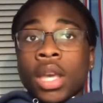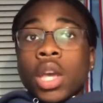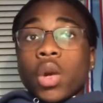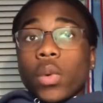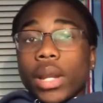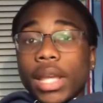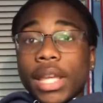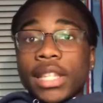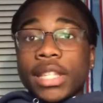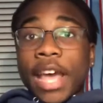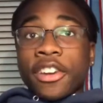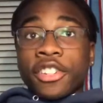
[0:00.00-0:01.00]
When it is
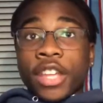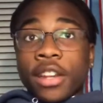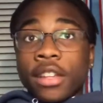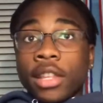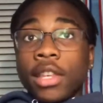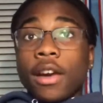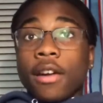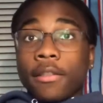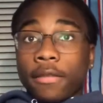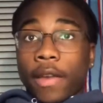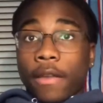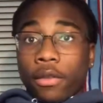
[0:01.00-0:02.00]
energetically
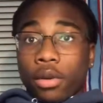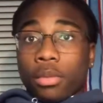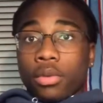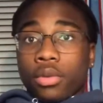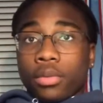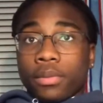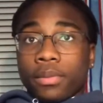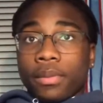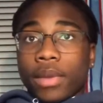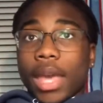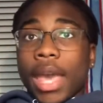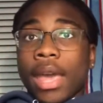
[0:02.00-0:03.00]
unfavorable
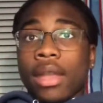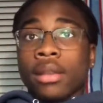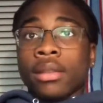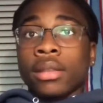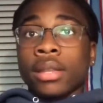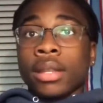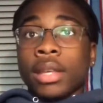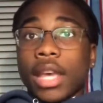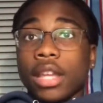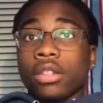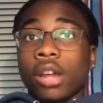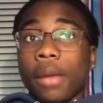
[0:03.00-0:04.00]
and
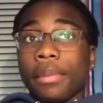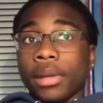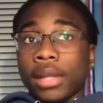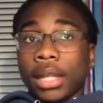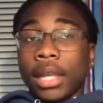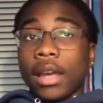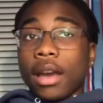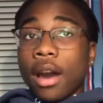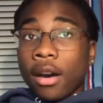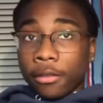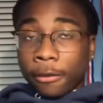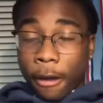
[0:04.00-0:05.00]
entropically
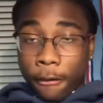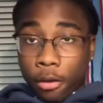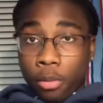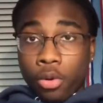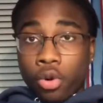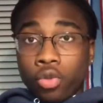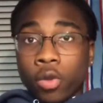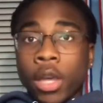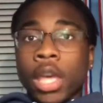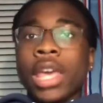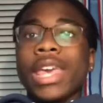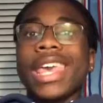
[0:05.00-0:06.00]
unfavorable,
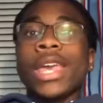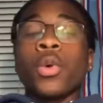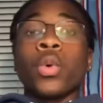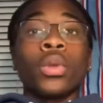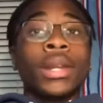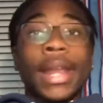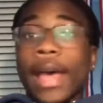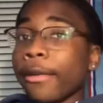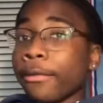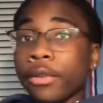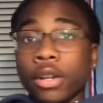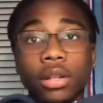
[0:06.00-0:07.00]
it will
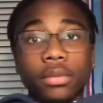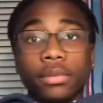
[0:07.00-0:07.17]
never